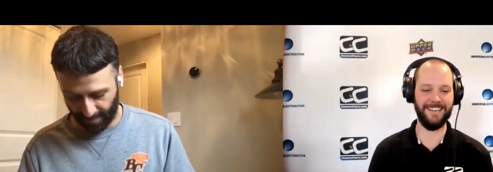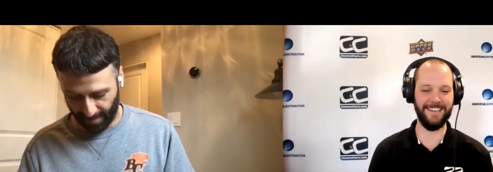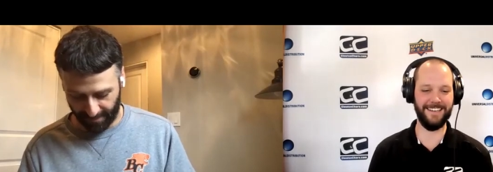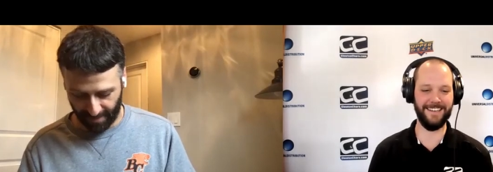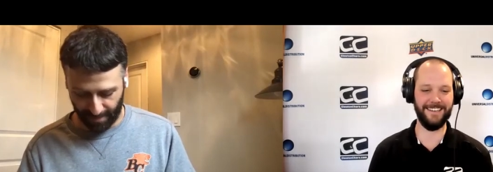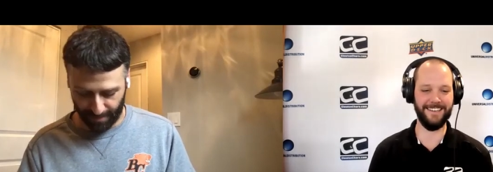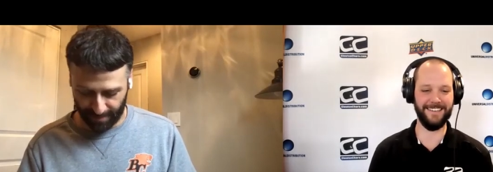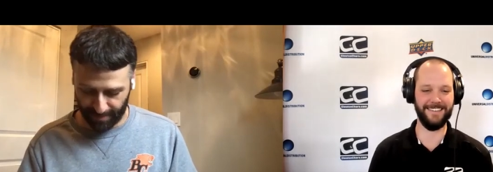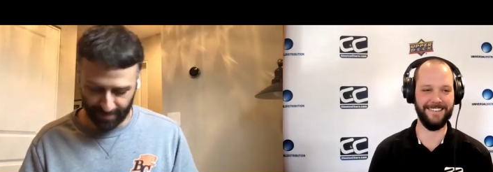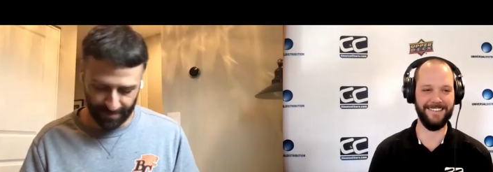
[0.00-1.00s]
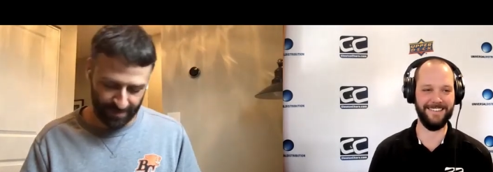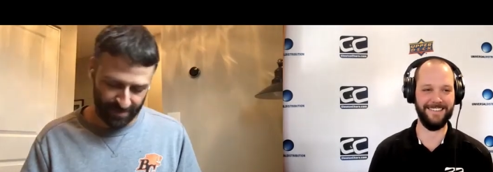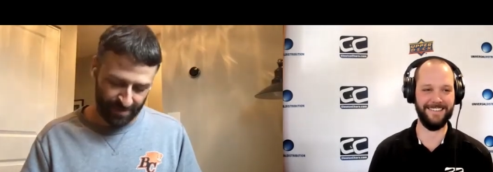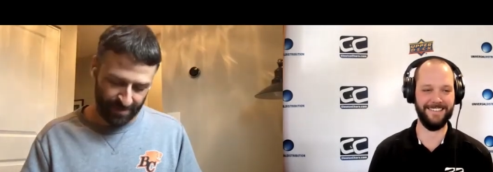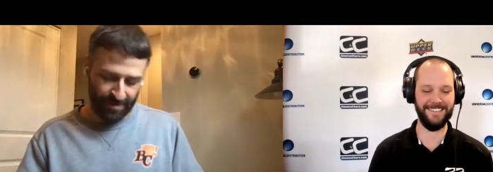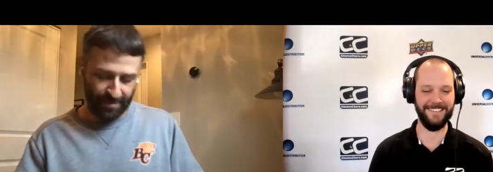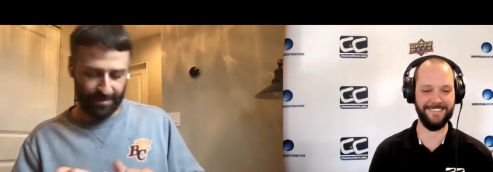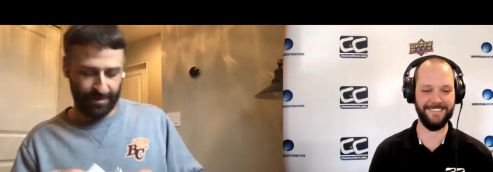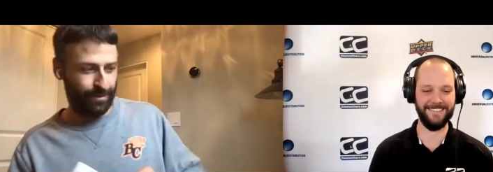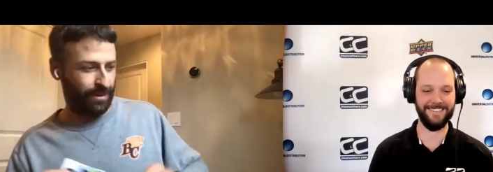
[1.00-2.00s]
Speaker 1: able to have that one. So,
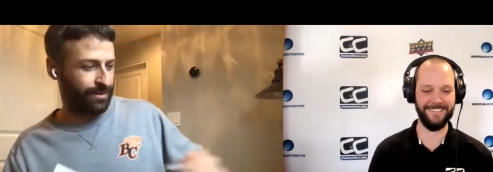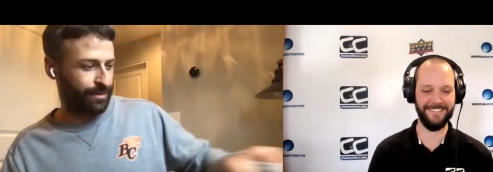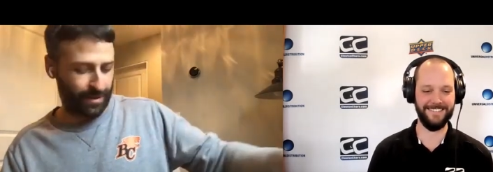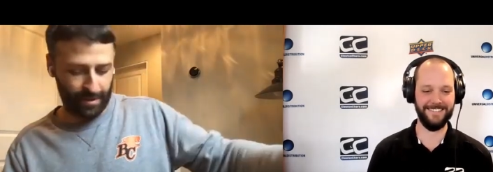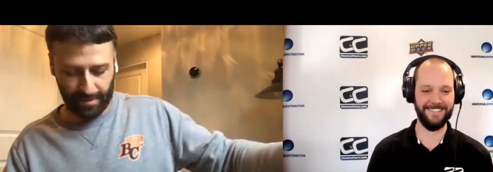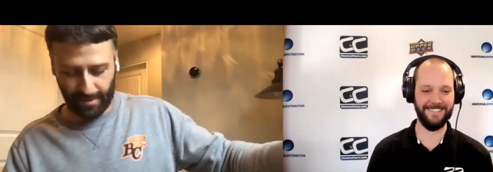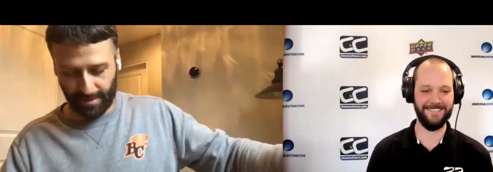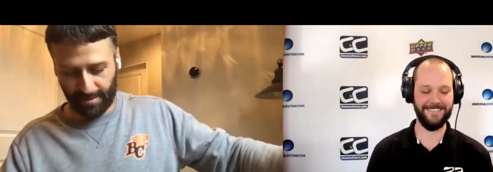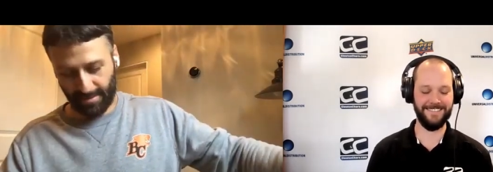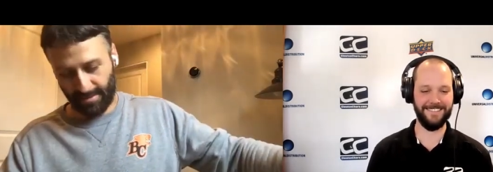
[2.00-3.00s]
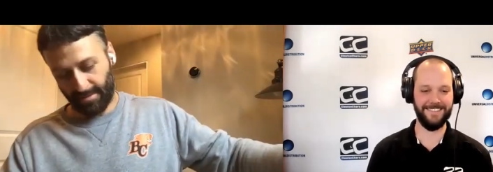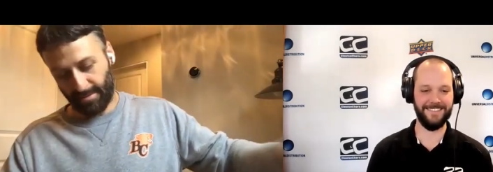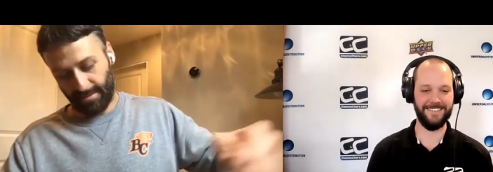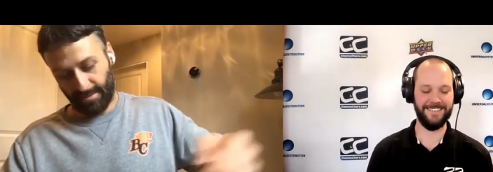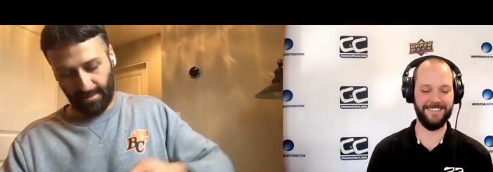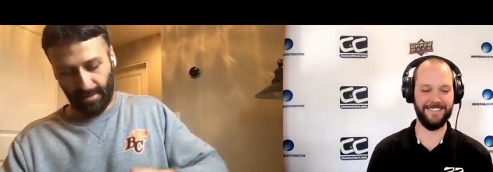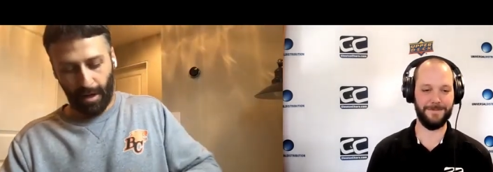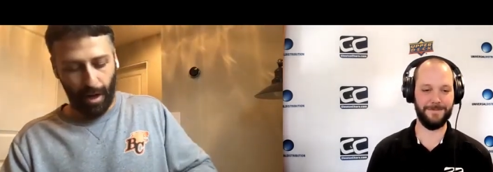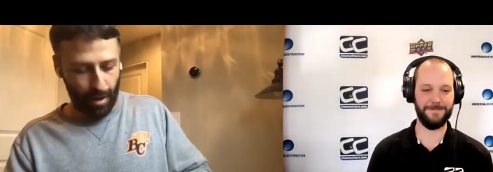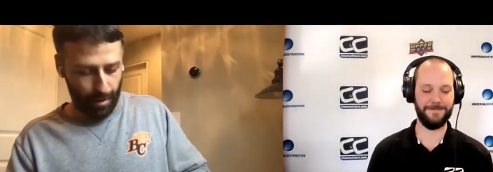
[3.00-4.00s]
see what else we got here.
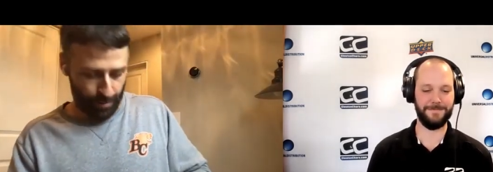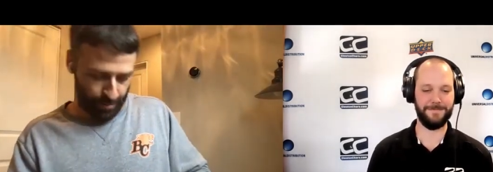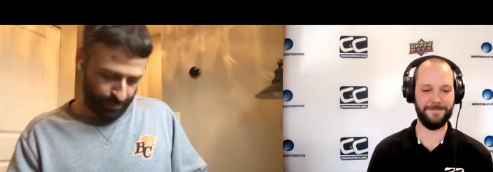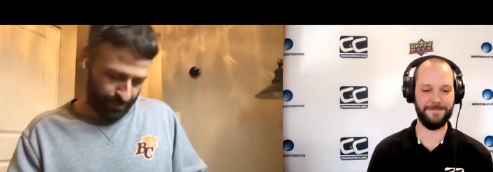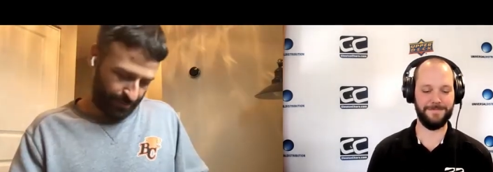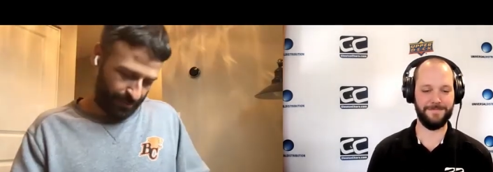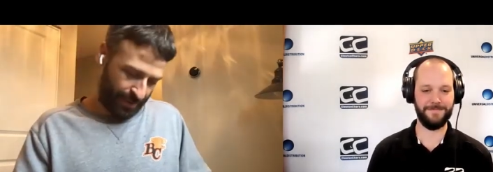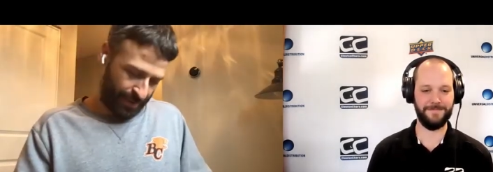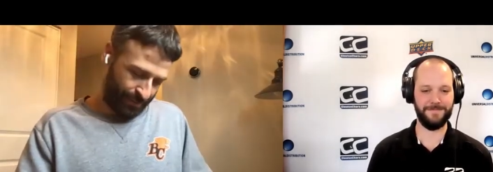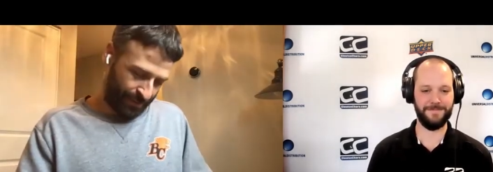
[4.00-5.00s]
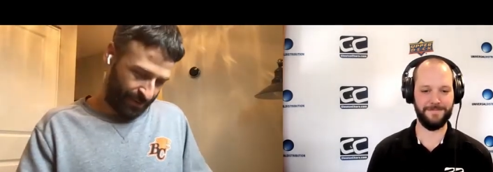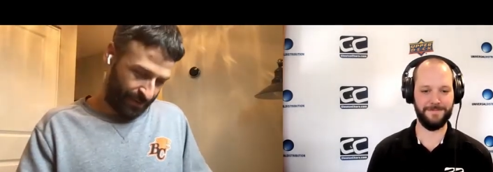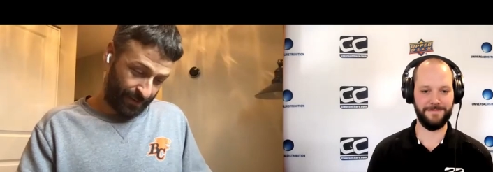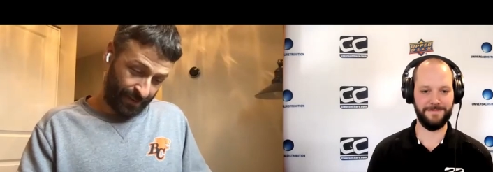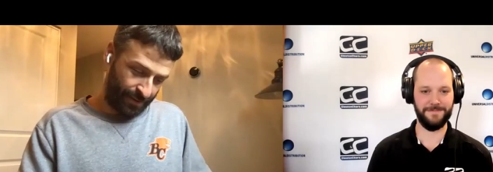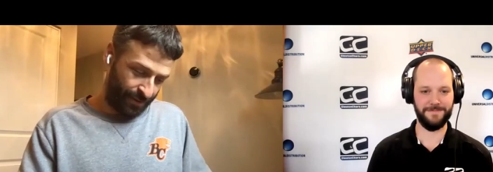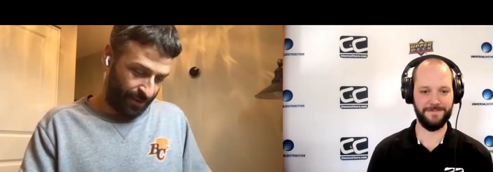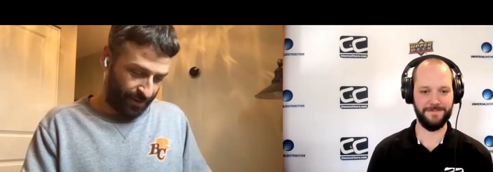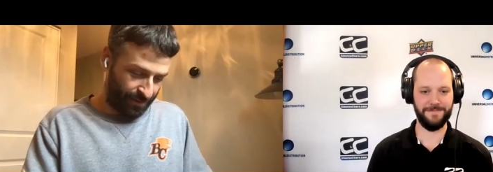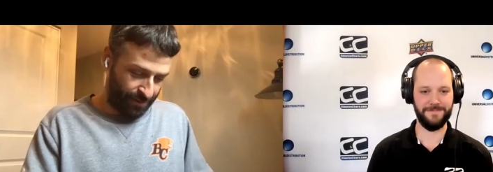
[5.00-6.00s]
Oh, that one's. I actually
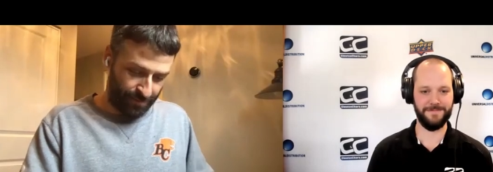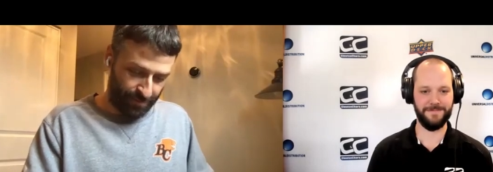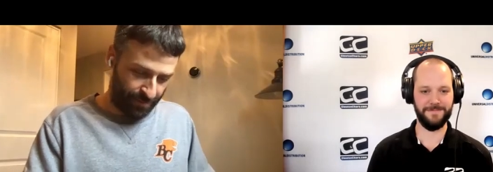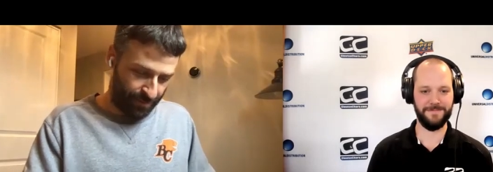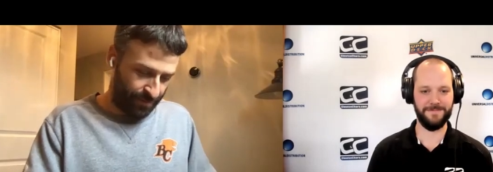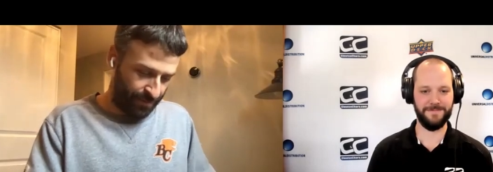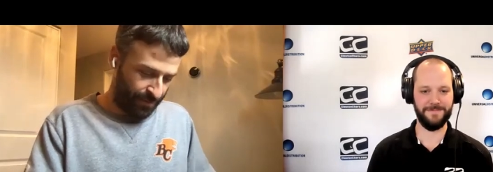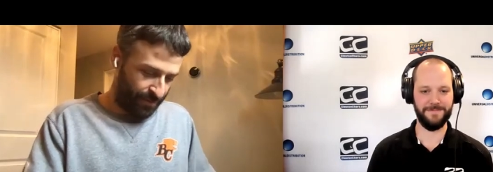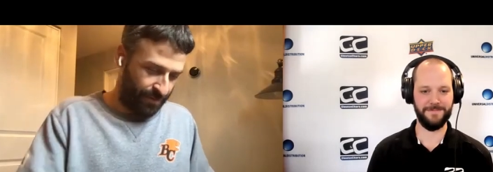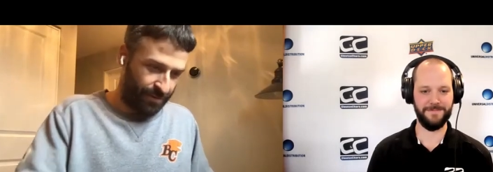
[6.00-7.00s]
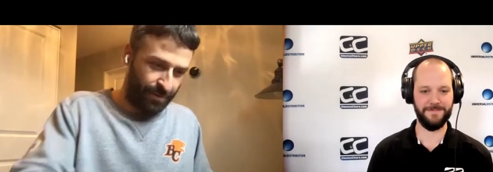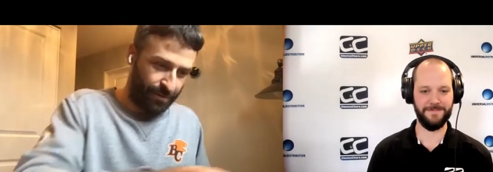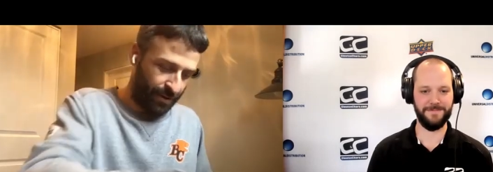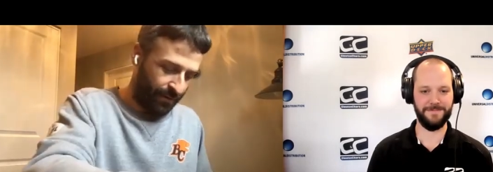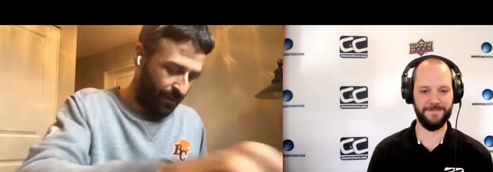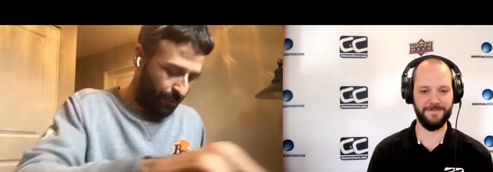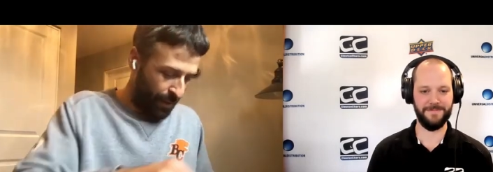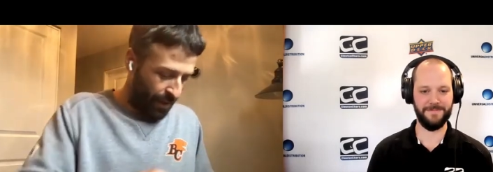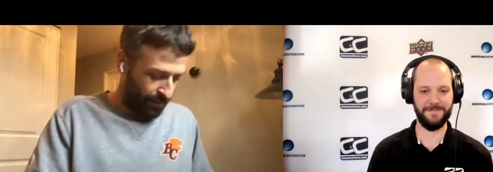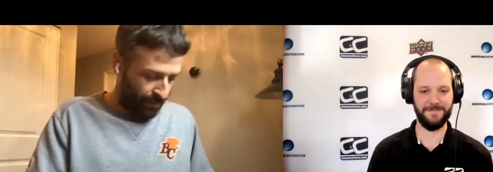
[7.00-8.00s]
got two, two off the
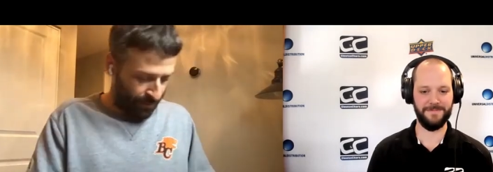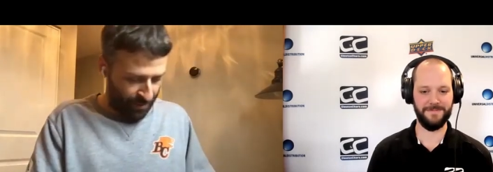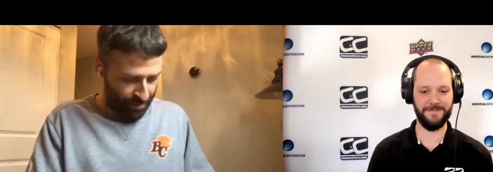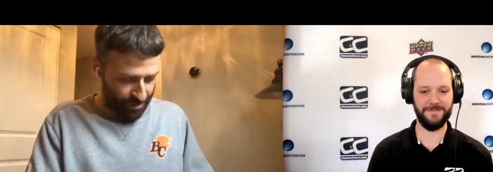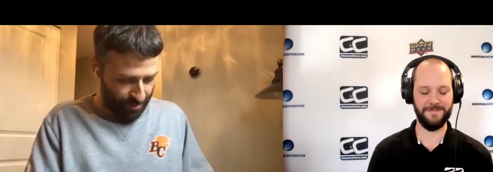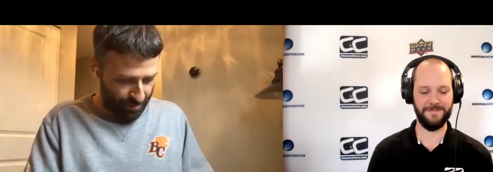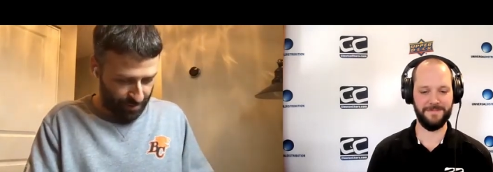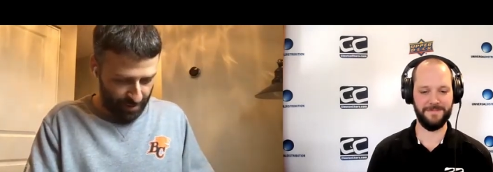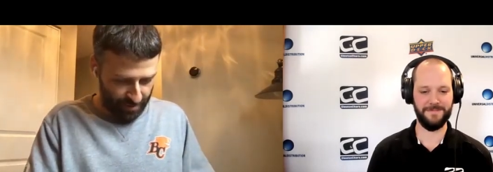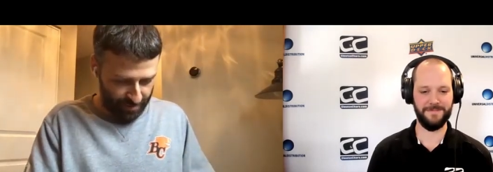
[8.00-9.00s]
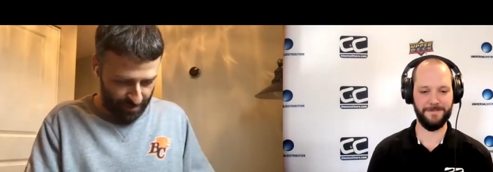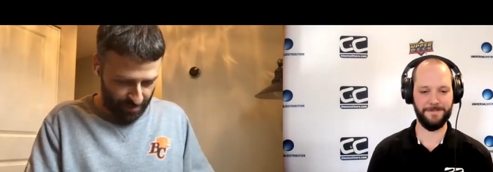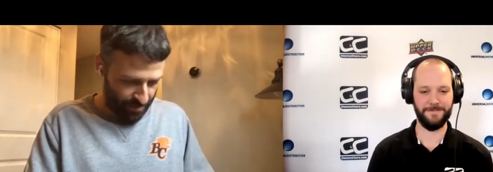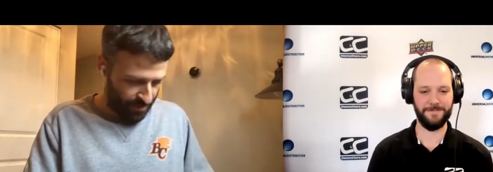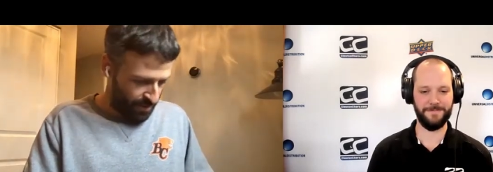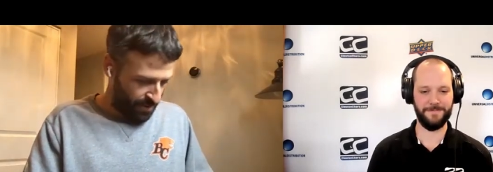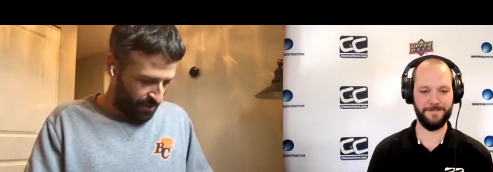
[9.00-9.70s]
bat that I'm gonna show you guys here.